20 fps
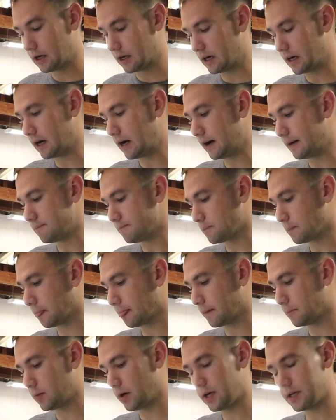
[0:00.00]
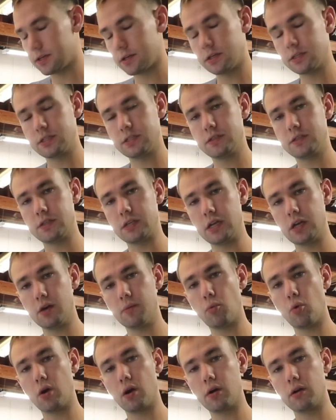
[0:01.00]
But to hear
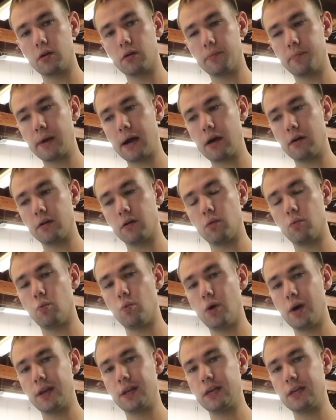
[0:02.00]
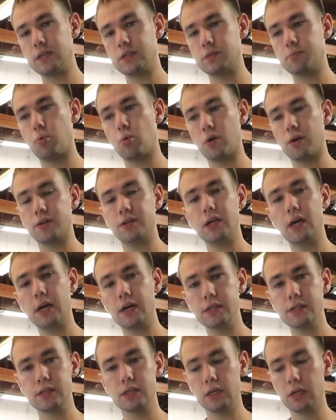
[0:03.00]
more about what his port
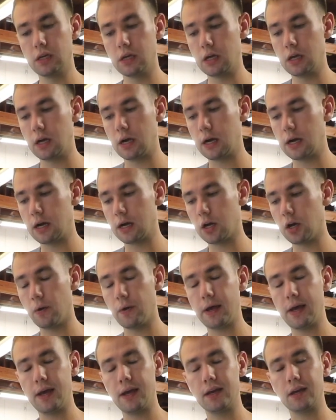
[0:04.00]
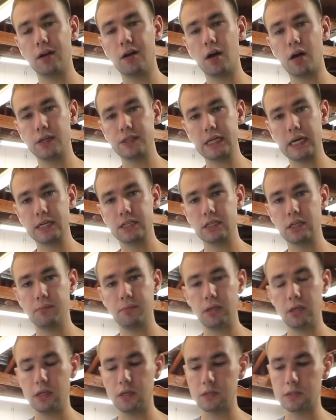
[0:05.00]
does, go ahead and contact him.
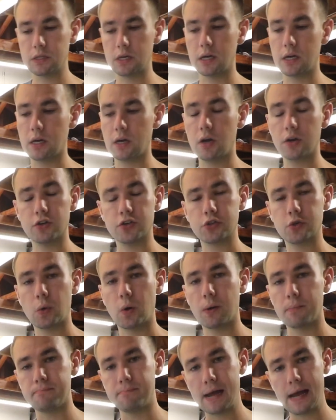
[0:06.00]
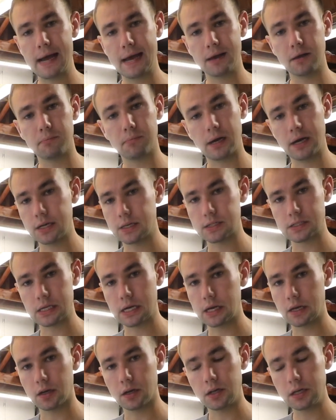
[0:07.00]
He is
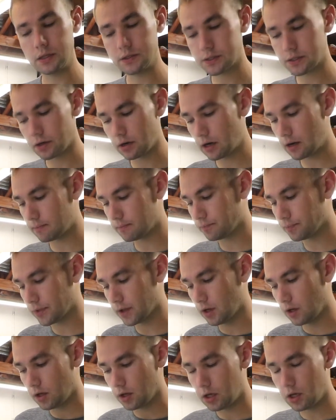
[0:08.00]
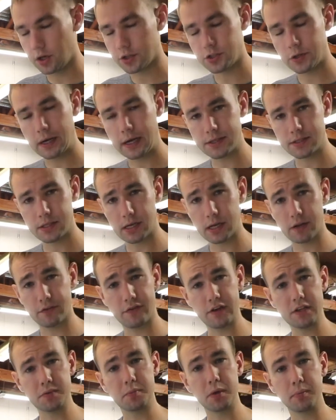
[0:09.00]
_mad_by_design on Instagram. He also has like a
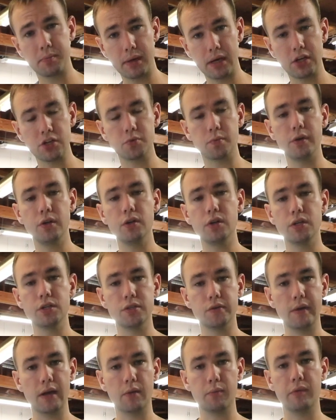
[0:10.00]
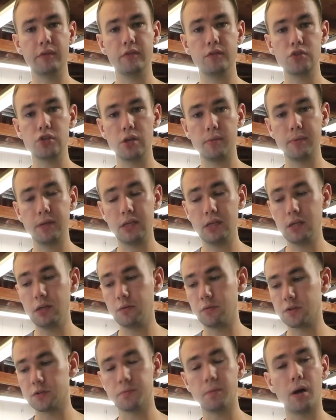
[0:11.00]
Facebook page where you can direct message him and he
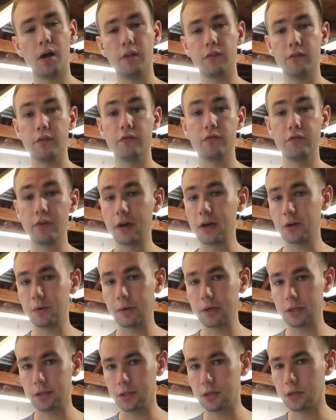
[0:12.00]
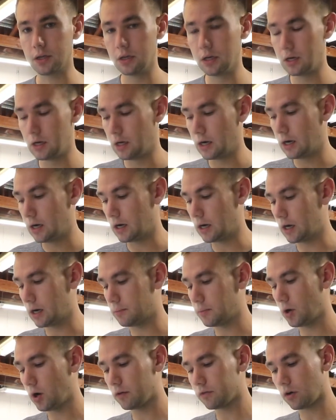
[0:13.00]
responds very quickly.
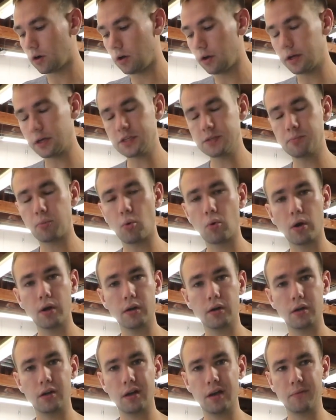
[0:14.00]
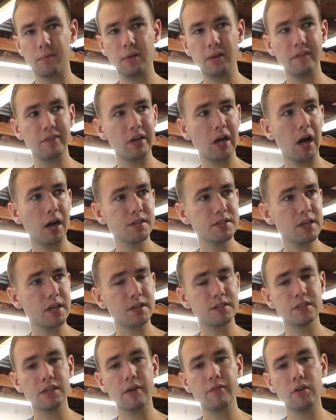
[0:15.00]
But overall, his port, I believe it costs
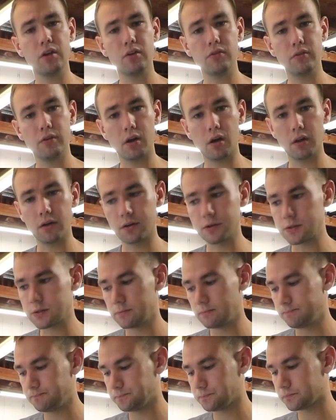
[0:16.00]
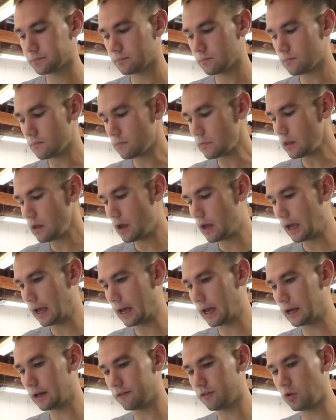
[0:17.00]
like $700.
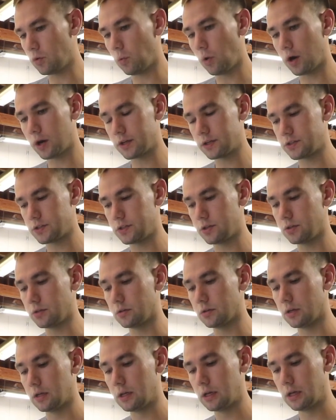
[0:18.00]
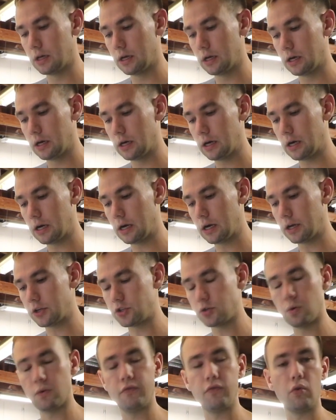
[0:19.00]
And if you wanted to
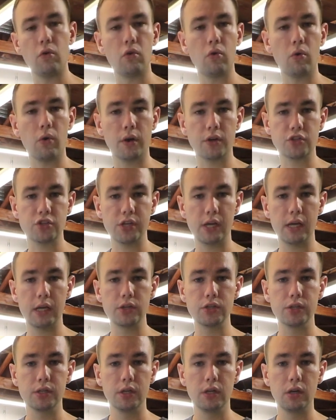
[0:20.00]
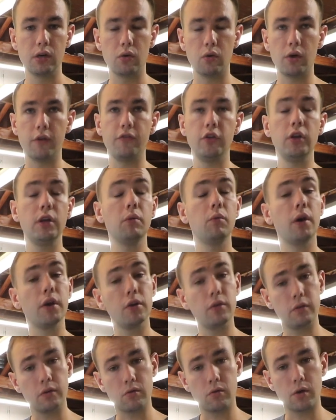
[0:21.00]
do a full core exchange, or if you didn't want
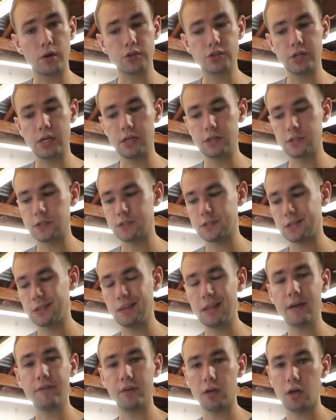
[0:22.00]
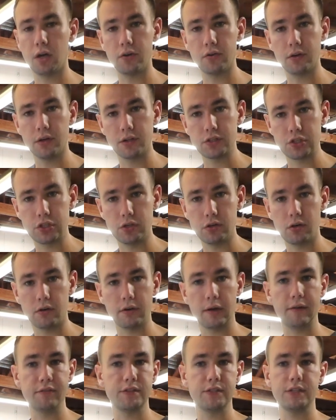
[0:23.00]
to do the core exchange, it's $1,100, so you
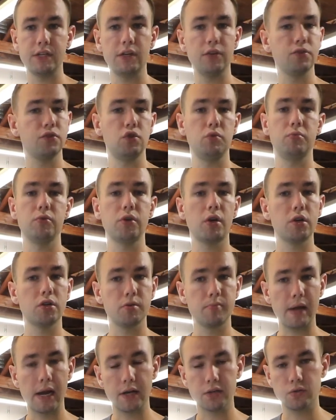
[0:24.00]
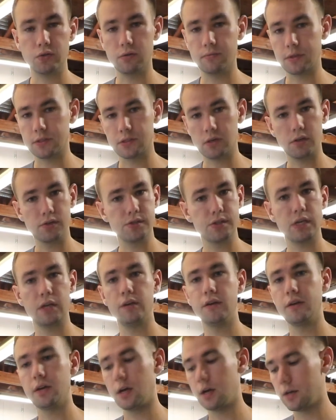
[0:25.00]
don't have to send your supercharger back to him. That's all said
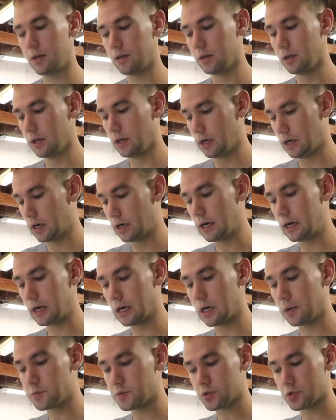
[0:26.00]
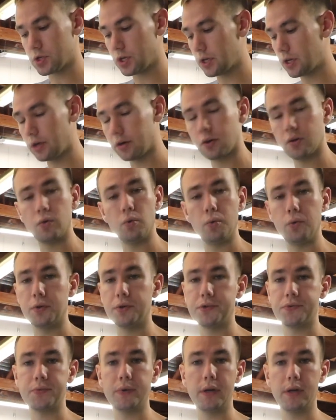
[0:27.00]
and done. Comes with good
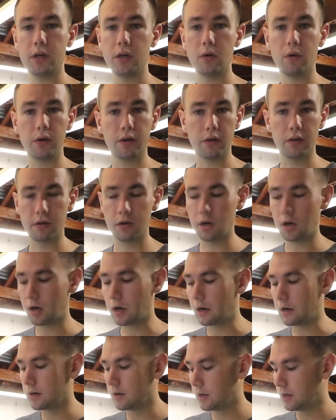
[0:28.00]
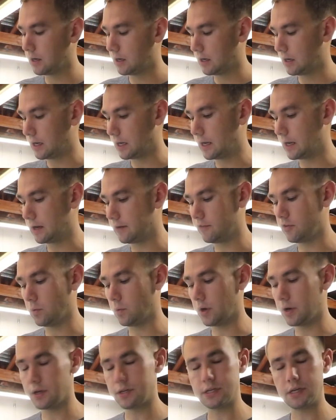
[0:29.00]
intercoolers, ready to go onto the car. And if you
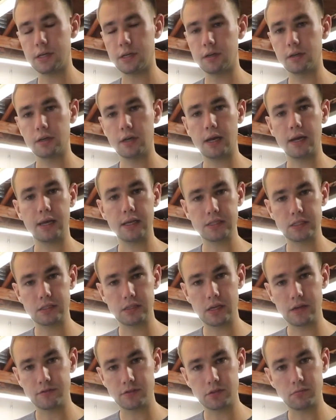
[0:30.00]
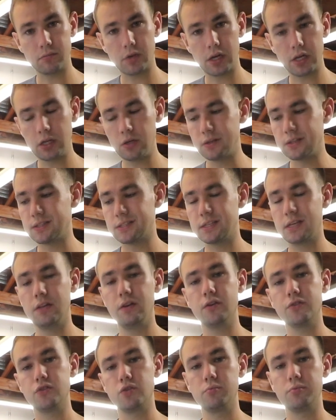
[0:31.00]
wanted to kind of get to save some money, you can send
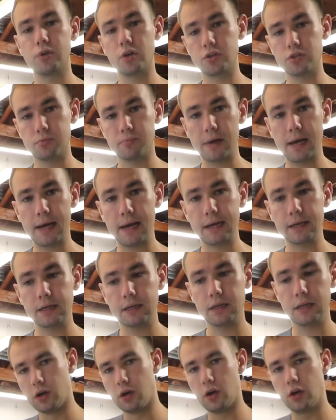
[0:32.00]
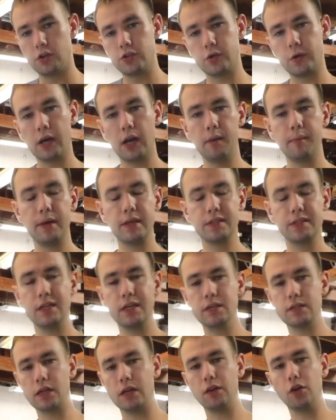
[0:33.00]
your supercharger back. So it kind of makes
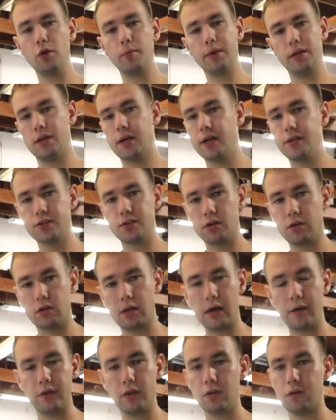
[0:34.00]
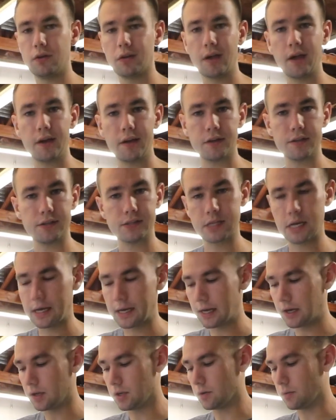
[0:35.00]
things a little bit nicer, allowing you to kind of
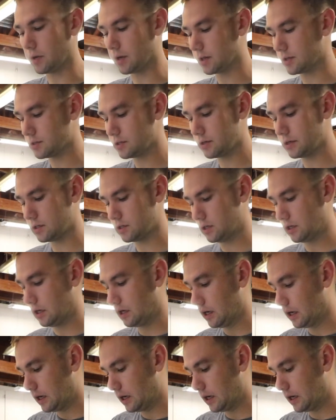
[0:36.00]
decide how you want to do it.